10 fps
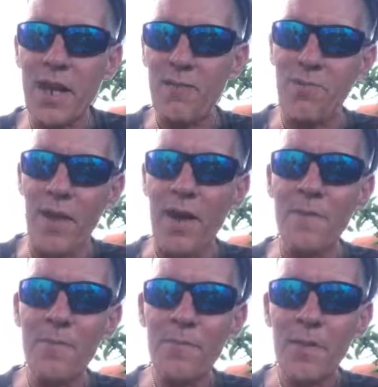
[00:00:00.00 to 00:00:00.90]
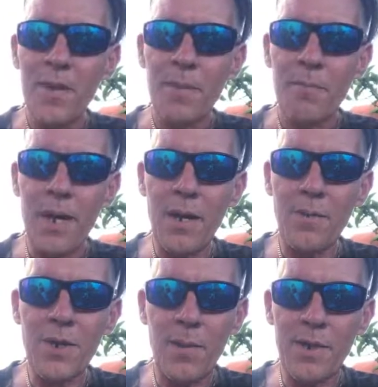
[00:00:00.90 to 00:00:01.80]
fun, but it
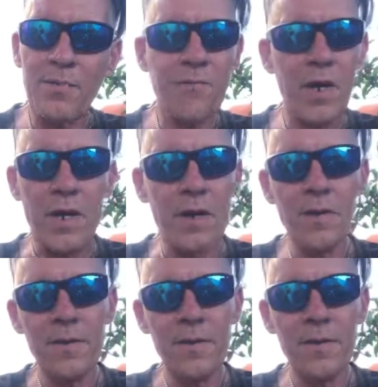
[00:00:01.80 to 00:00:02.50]
was always funner